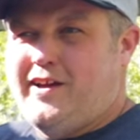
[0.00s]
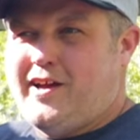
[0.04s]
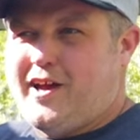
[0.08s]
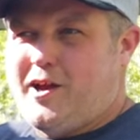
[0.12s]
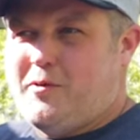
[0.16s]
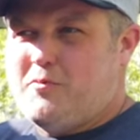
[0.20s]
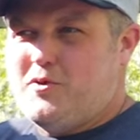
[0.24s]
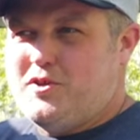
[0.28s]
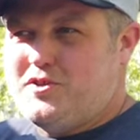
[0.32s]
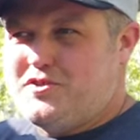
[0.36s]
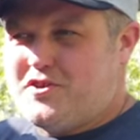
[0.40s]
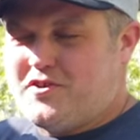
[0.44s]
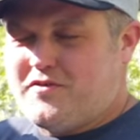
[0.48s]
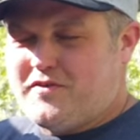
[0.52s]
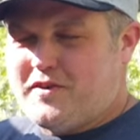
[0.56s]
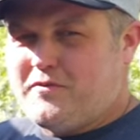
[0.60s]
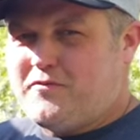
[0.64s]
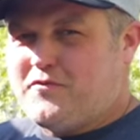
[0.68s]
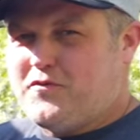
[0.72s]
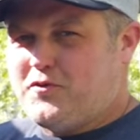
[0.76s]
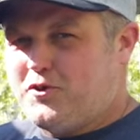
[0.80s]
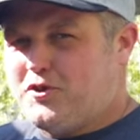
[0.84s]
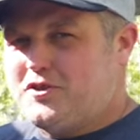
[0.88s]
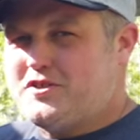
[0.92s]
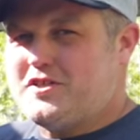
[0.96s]
I'm reserving
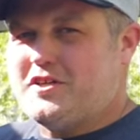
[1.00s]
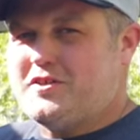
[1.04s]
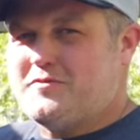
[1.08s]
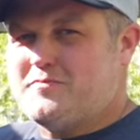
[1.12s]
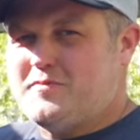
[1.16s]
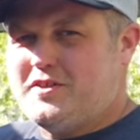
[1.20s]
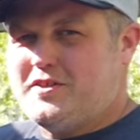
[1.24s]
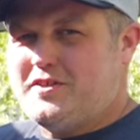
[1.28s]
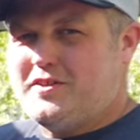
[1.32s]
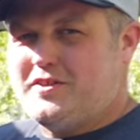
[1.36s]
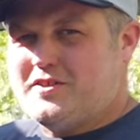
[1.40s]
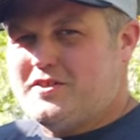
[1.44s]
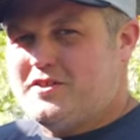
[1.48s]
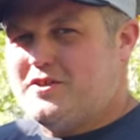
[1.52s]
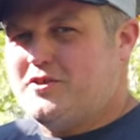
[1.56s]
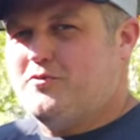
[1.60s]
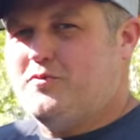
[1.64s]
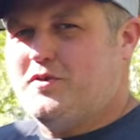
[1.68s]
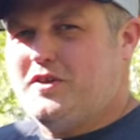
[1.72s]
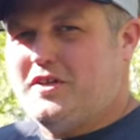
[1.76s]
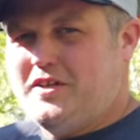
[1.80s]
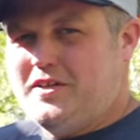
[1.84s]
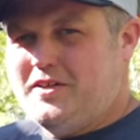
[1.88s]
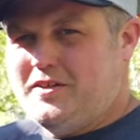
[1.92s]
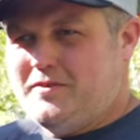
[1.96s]
full judgment until
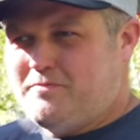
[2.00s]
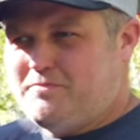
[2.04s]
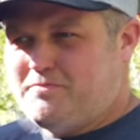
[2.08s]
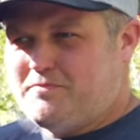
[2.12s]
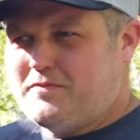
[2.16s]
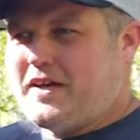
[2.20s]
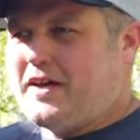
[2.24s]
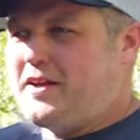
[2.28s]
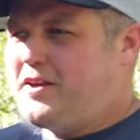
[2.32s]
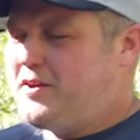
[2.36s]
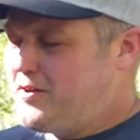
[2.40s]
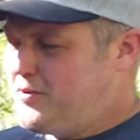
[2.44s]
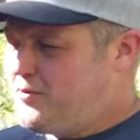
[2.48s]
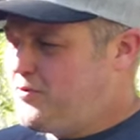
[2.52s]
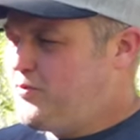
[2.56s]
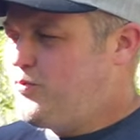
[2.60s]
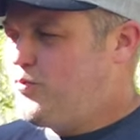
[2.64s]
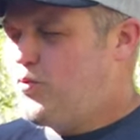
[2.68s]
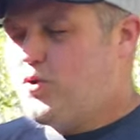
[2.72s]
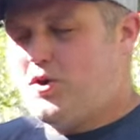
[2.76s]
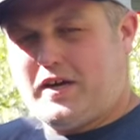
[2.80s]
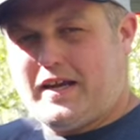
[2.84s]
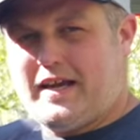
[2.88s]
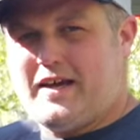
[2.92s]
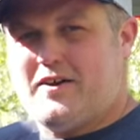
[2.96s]
we kind of
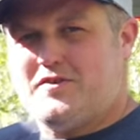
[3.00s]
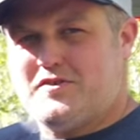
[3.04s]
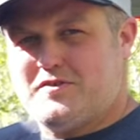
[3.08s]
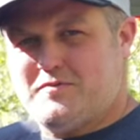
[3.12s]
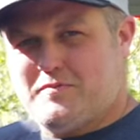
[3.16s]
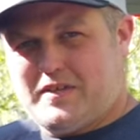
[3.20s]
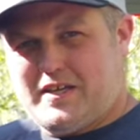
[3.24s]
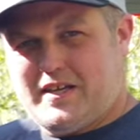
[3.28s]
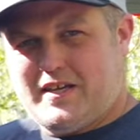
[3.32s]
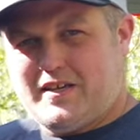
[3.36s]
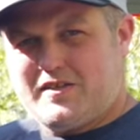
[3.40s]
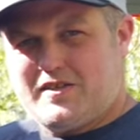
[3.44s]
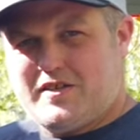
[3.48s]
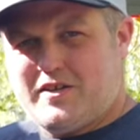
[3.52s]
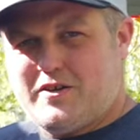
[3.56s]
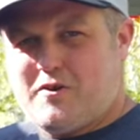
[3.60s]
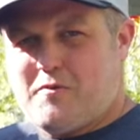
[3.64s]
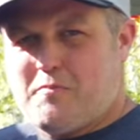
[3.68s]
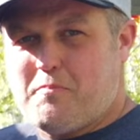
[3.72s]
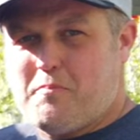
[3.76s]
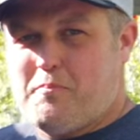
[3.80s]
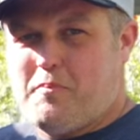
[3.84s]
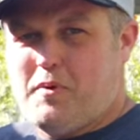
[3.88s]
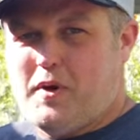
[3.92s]
work out some kinks here,